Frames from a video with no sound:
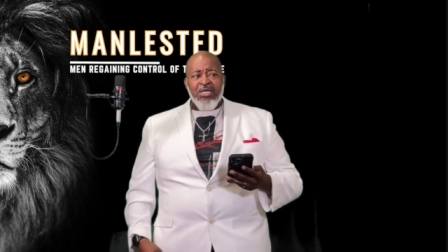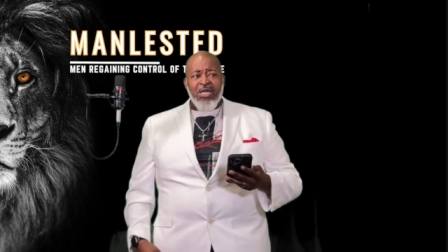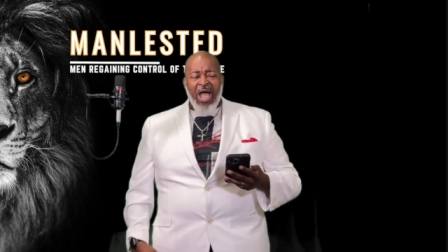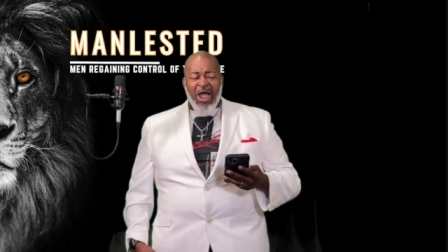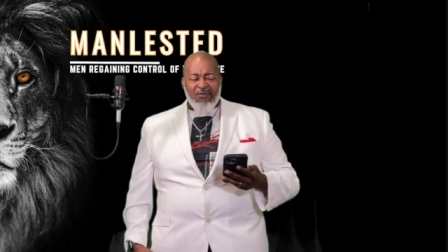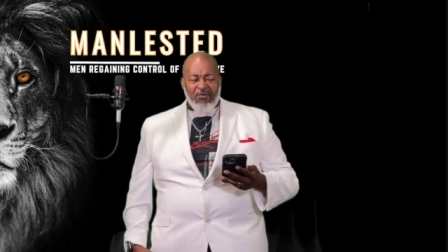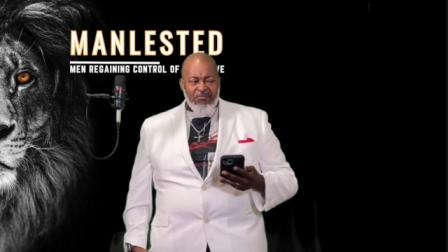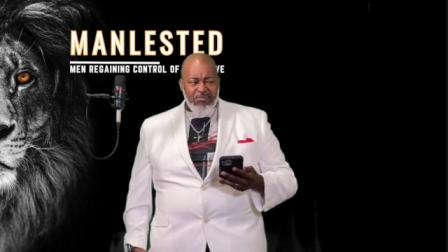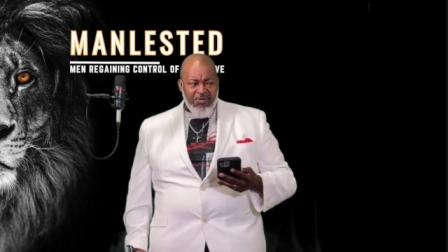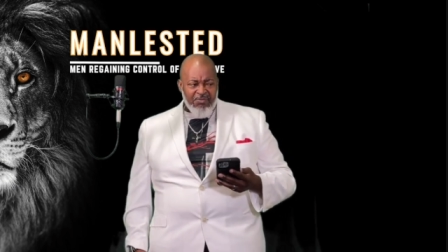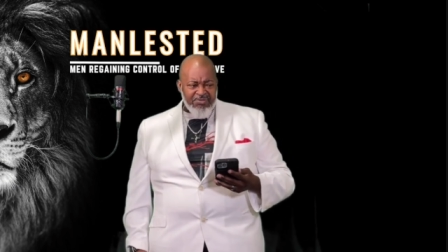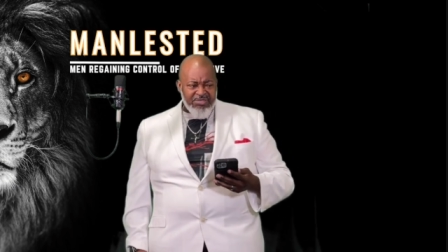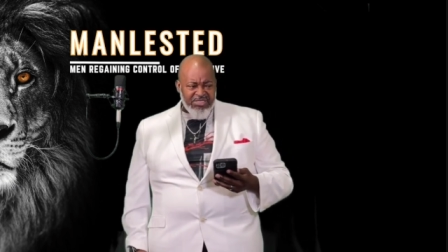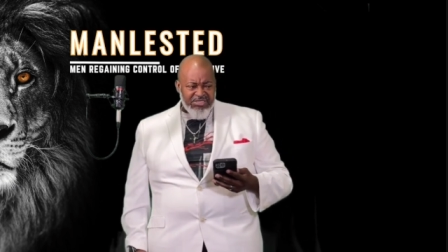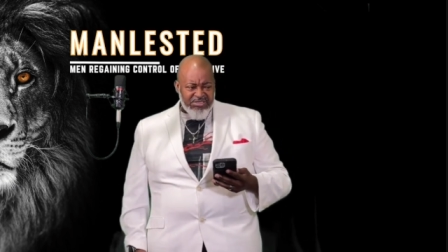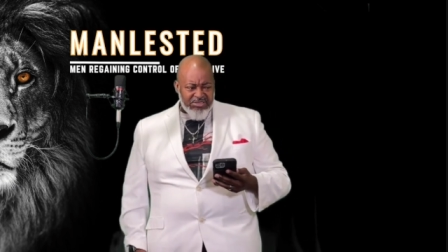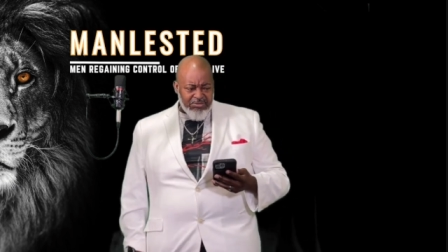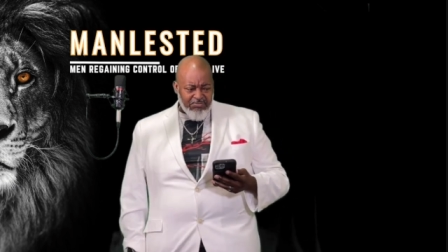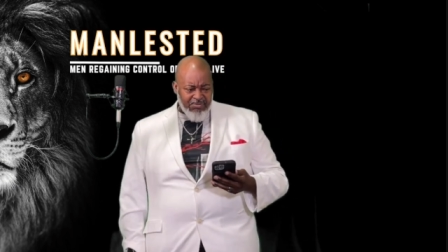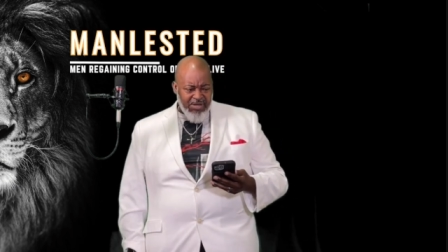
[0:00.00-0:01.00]
I remember
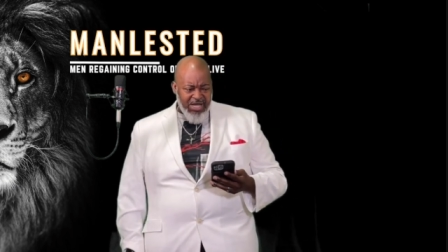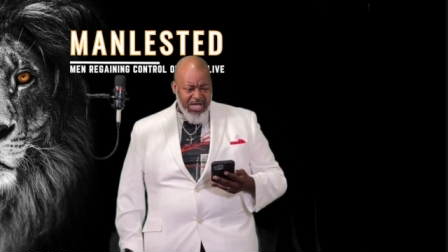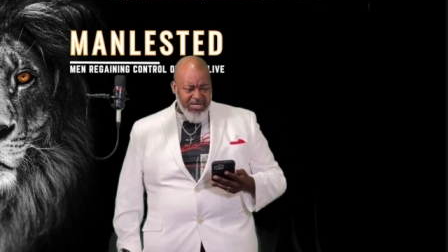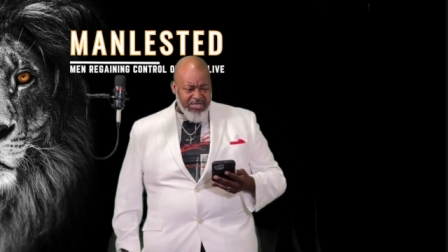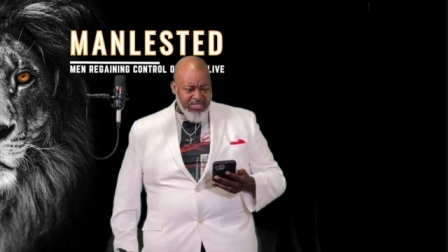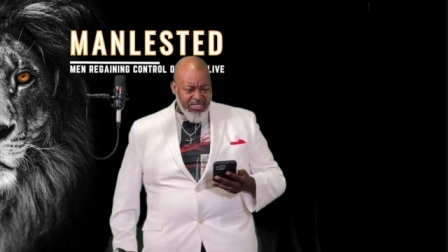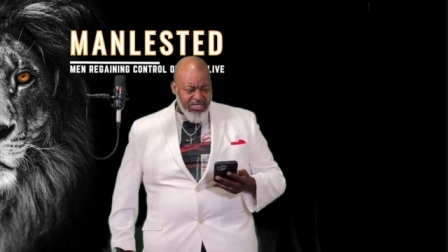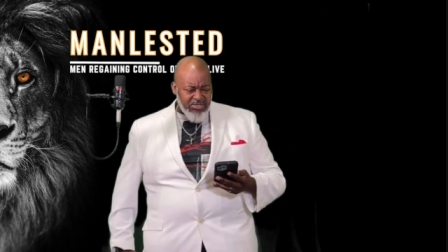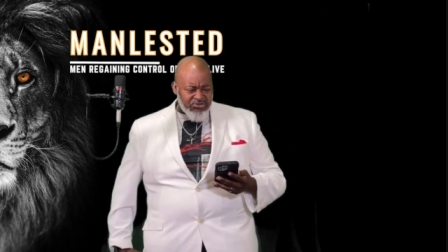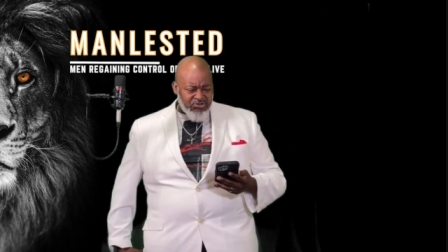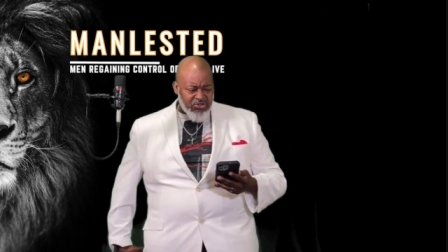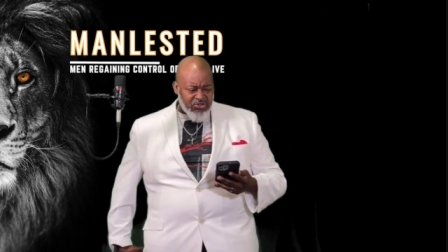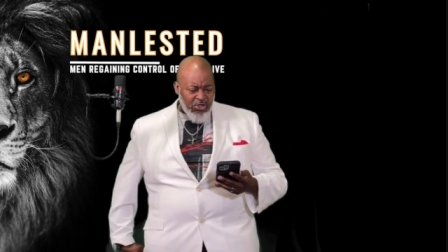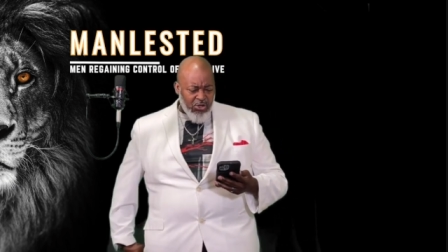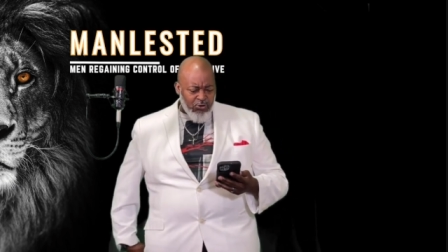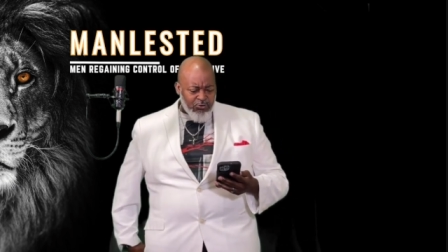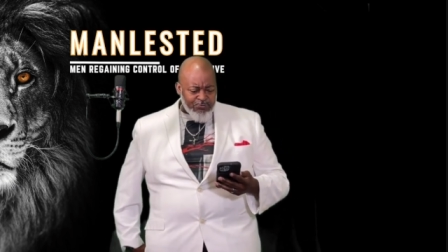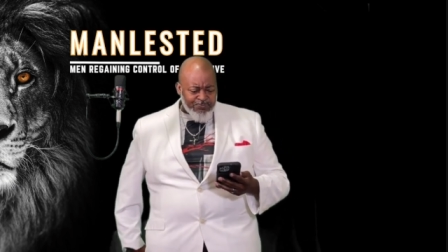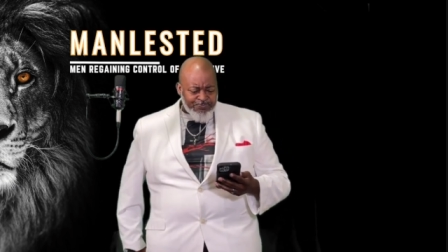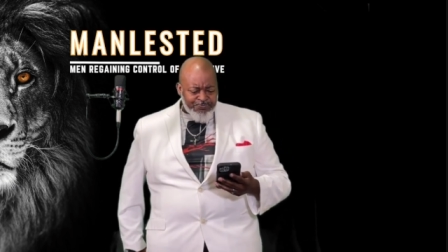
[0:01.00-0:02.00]
this man years
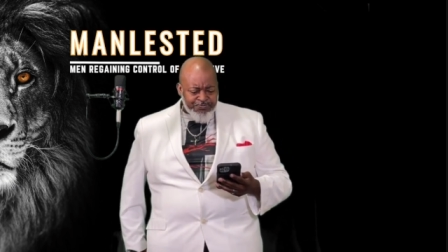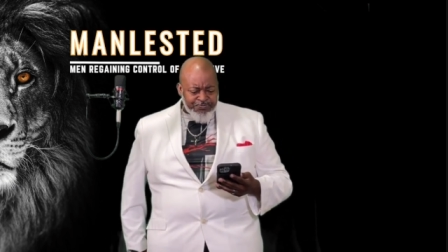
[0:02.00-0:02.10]
ago.